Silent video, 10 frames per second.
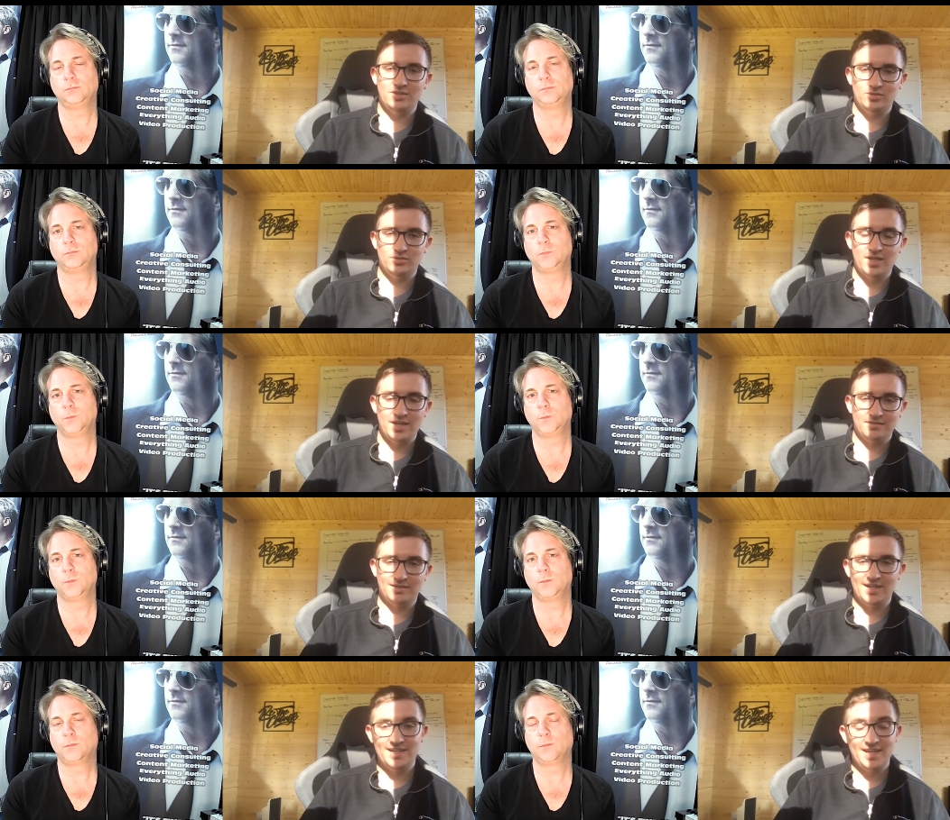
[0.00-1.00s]
Speaker 1: So yeah,
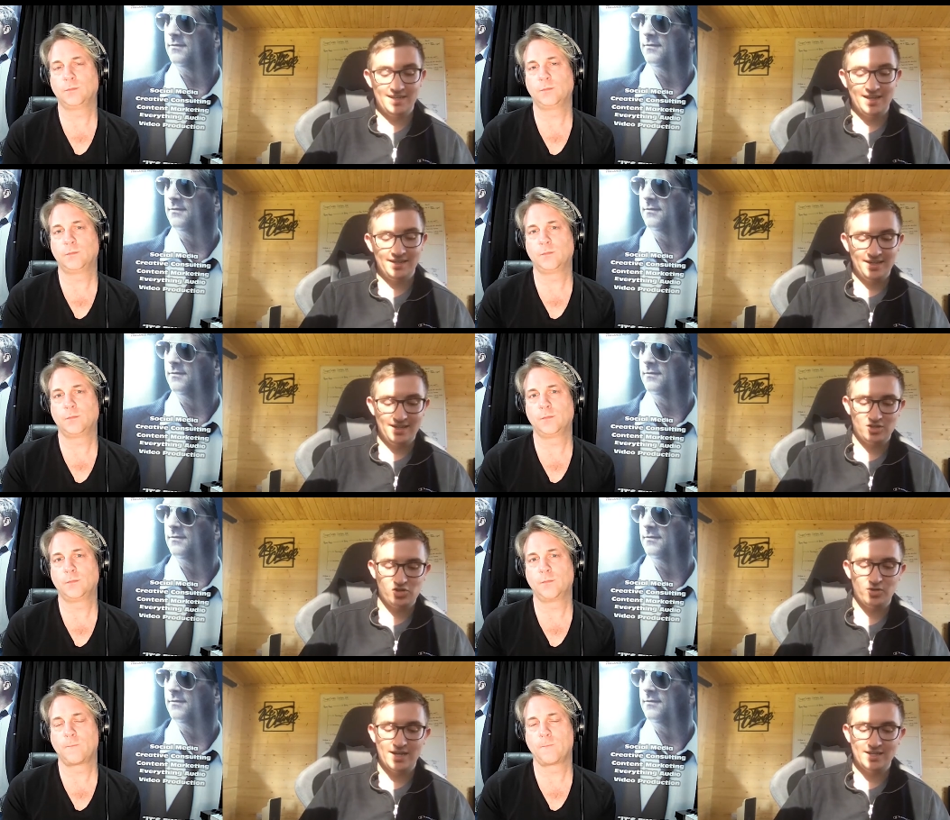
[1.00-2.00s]
and, and and a
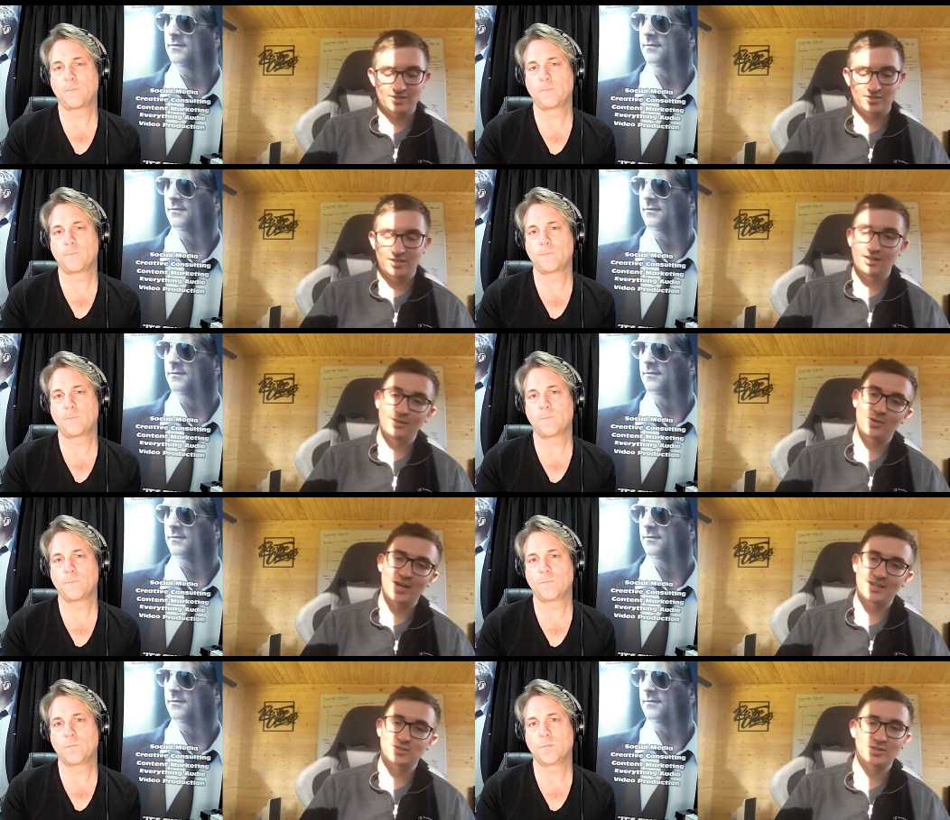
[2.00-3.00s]
short answer to the
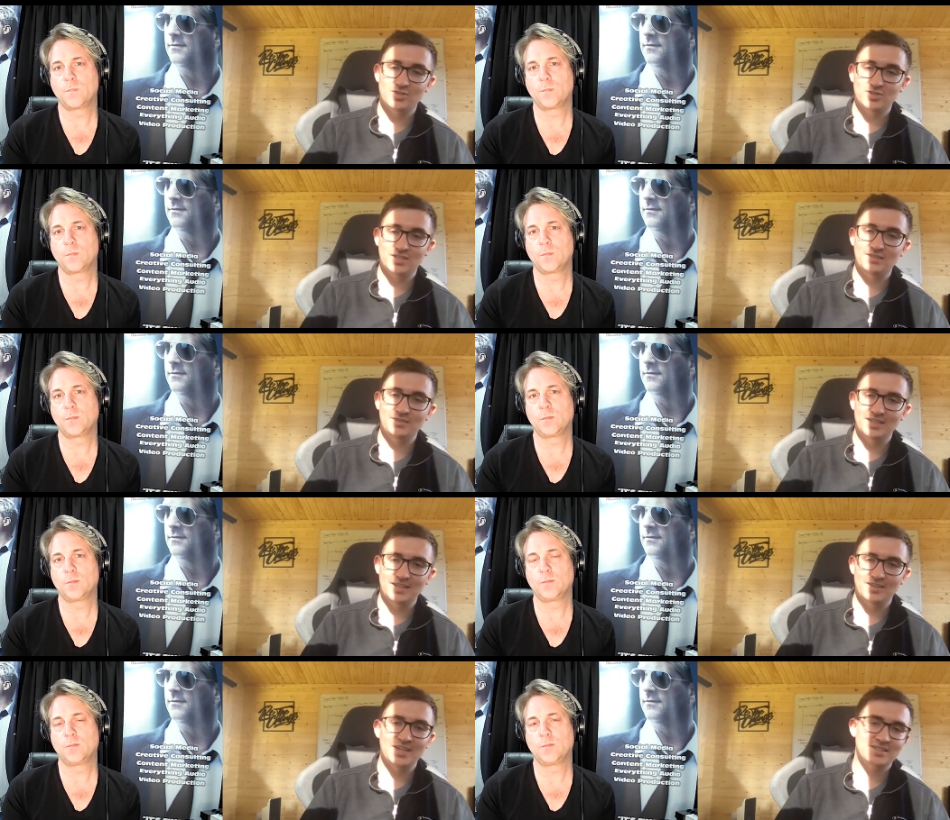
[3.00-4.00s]
long answer I just gave you
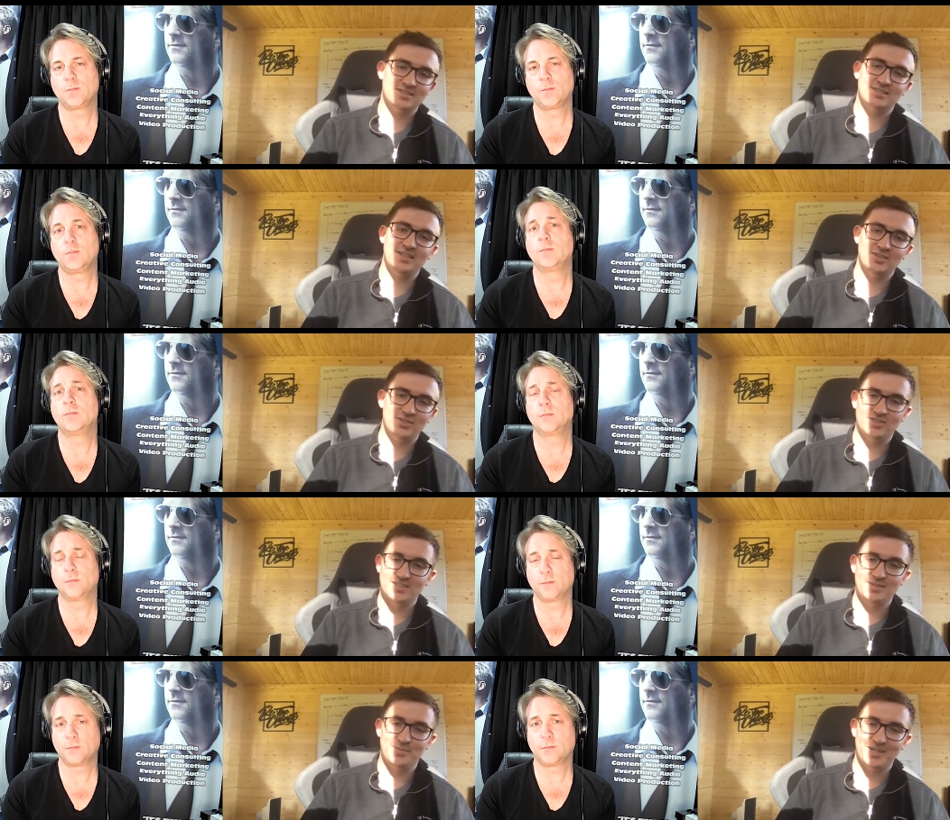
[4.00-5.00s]
there. Yes, it's staying under the
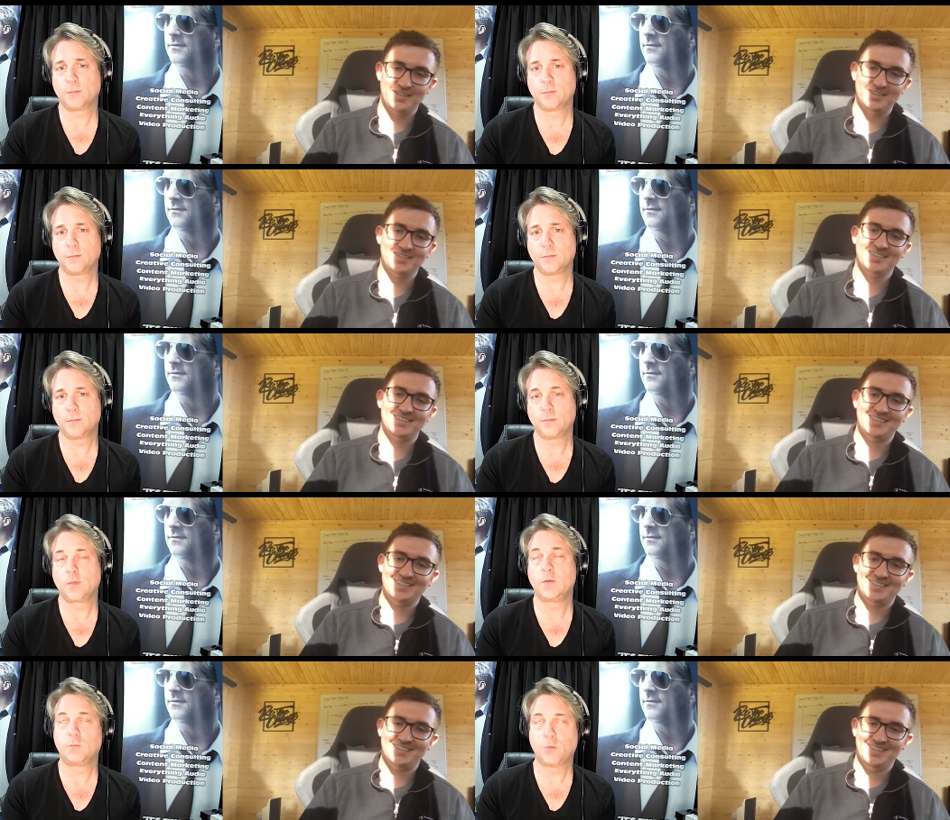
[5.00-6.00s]
same brand.
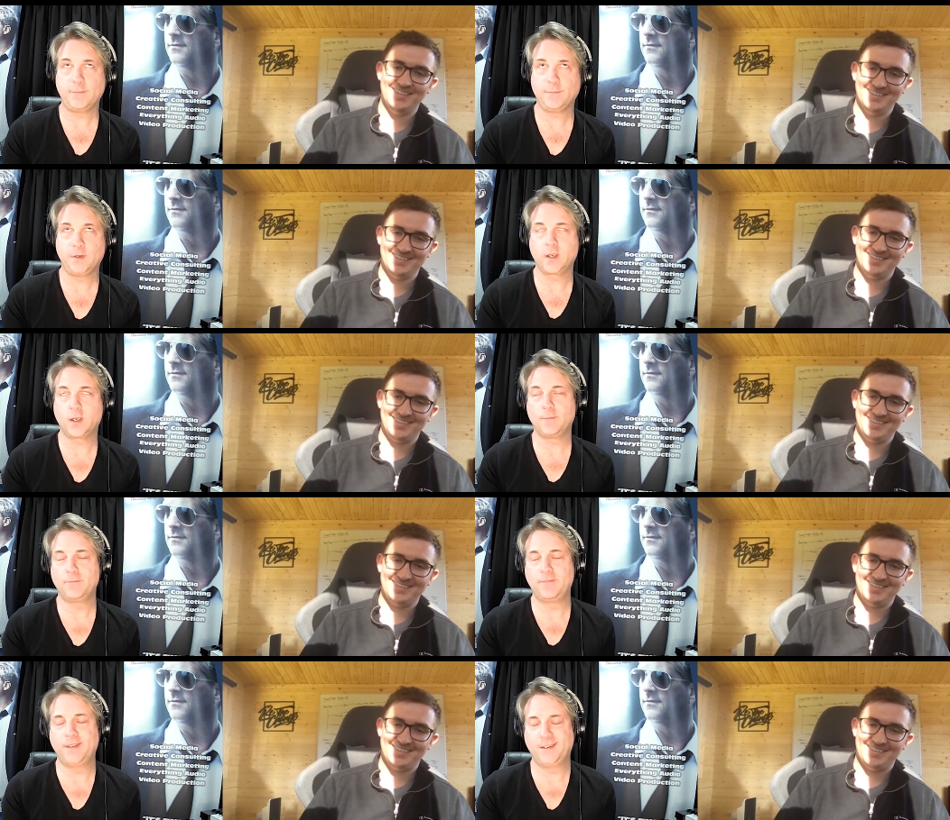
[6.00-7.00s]
Speaker 2: Right. Okay.
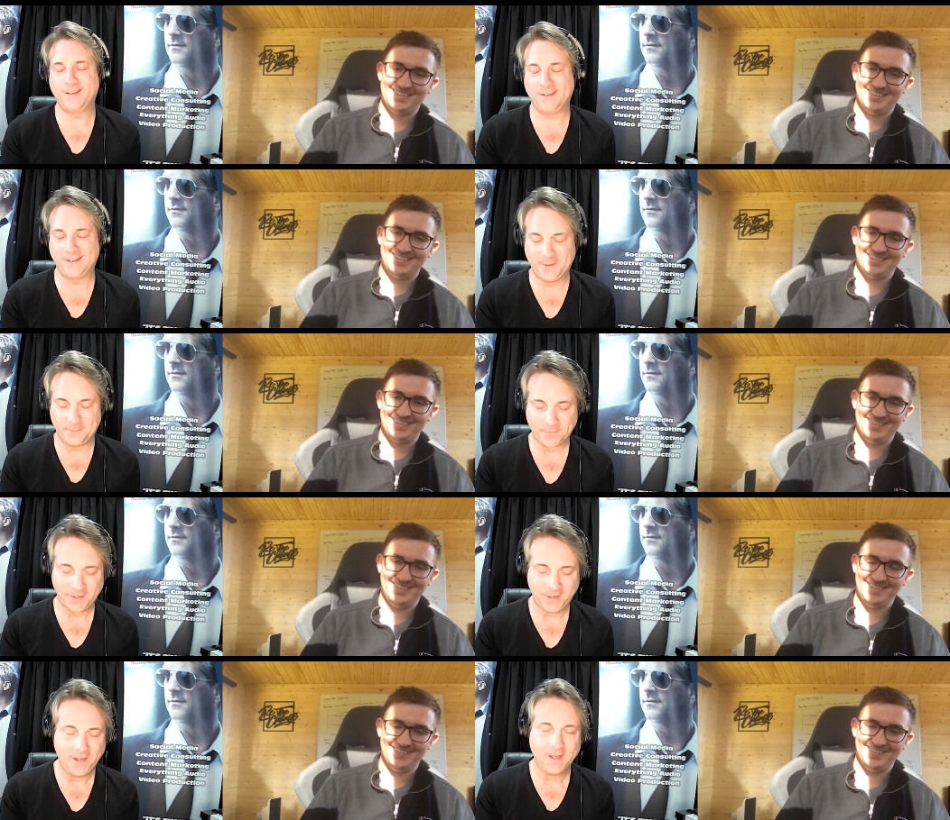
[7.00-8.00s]

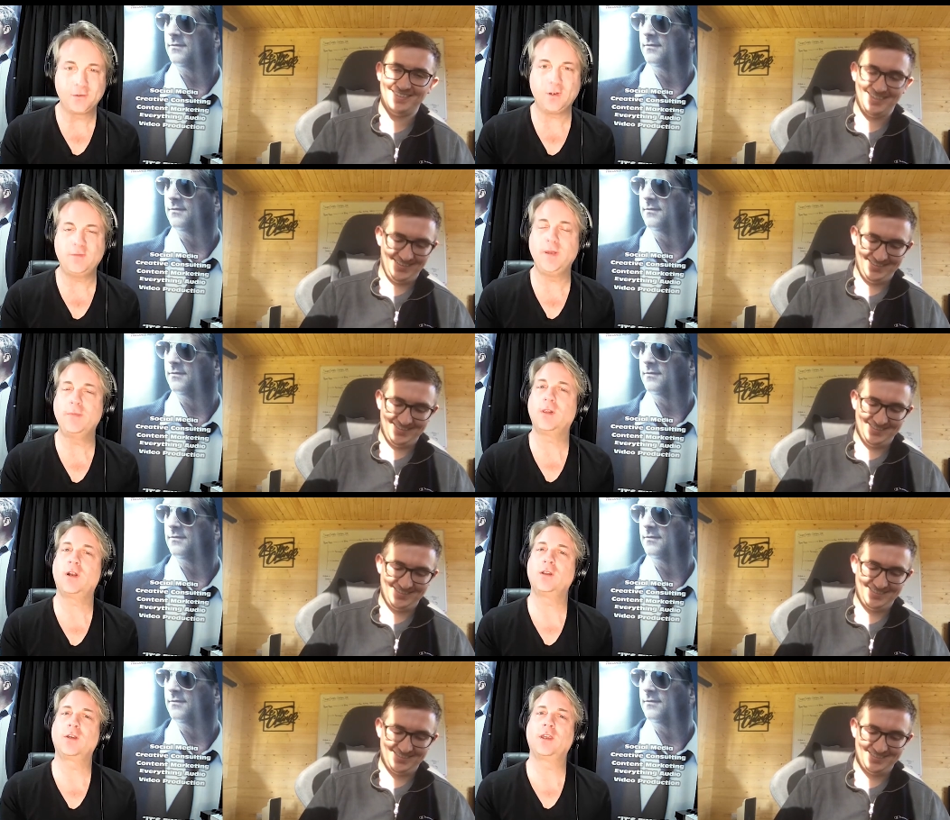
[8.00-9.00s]
So if people
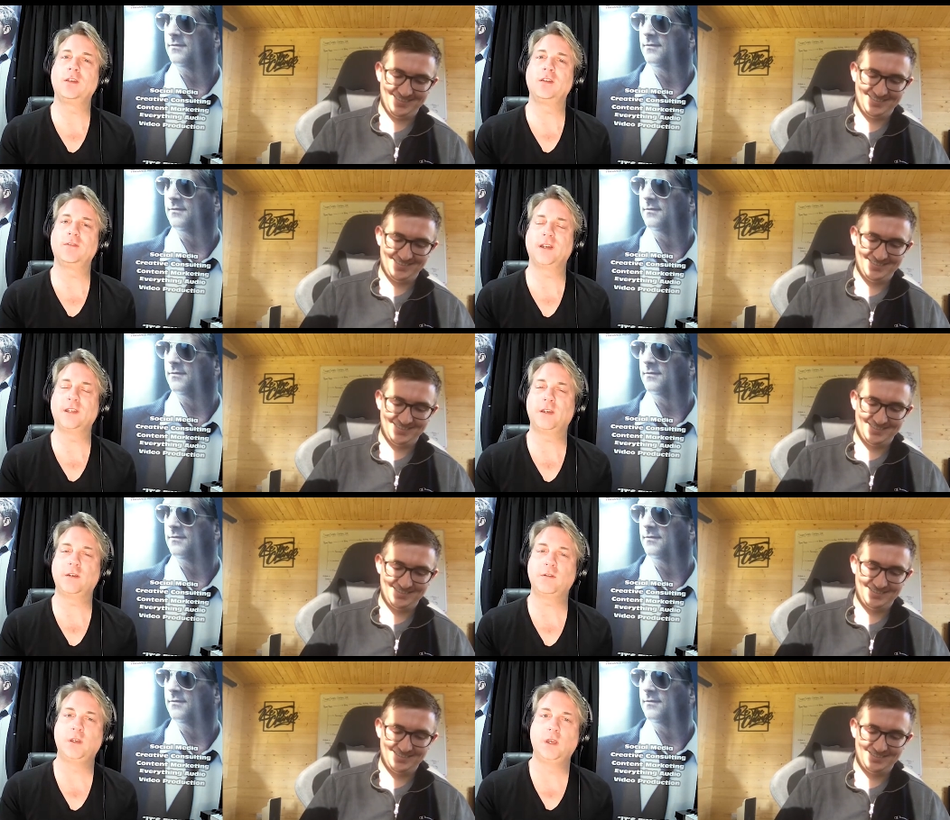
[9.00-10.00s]
are looking to find
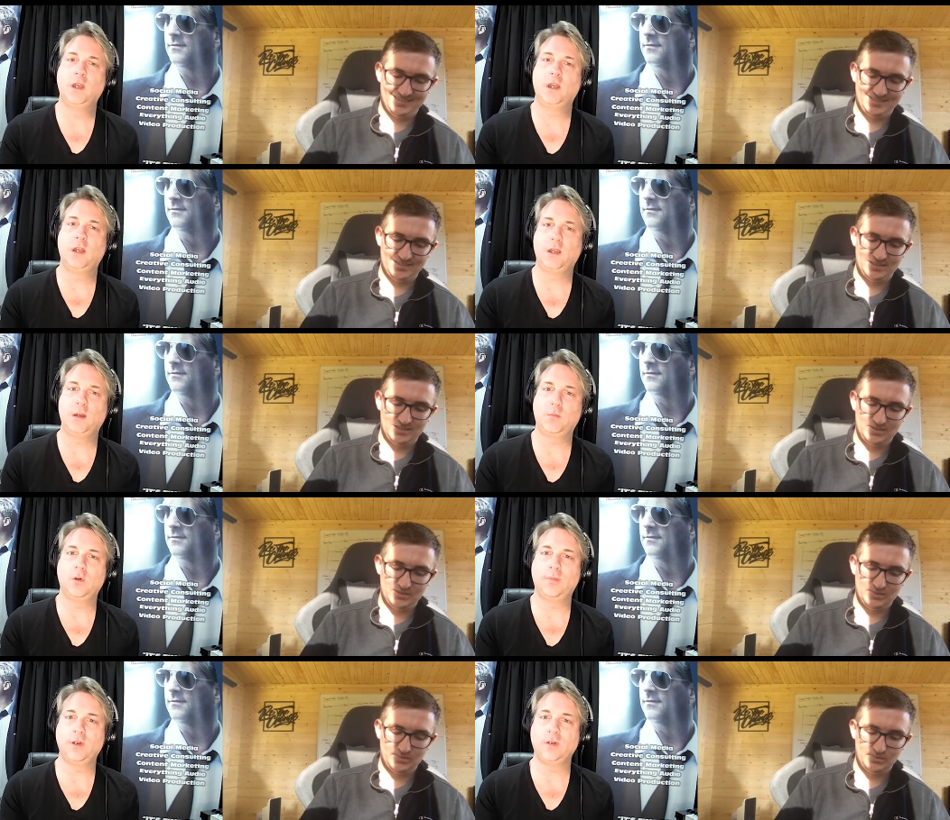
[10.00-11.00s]
out uh, more
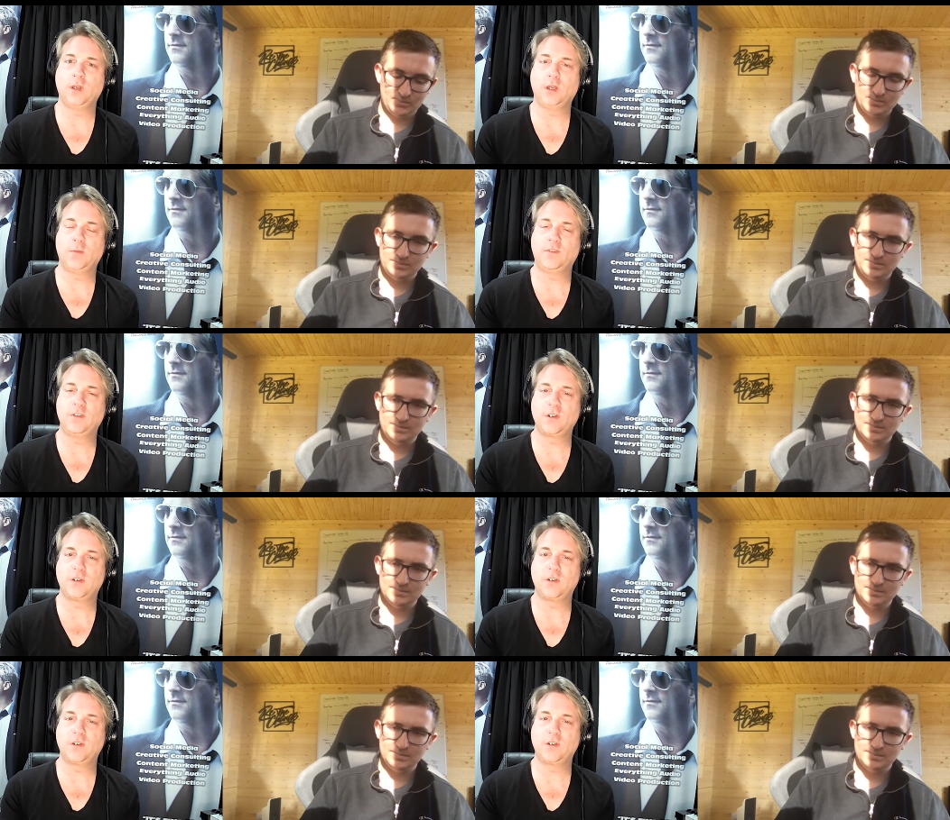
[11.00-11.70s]
about uh, First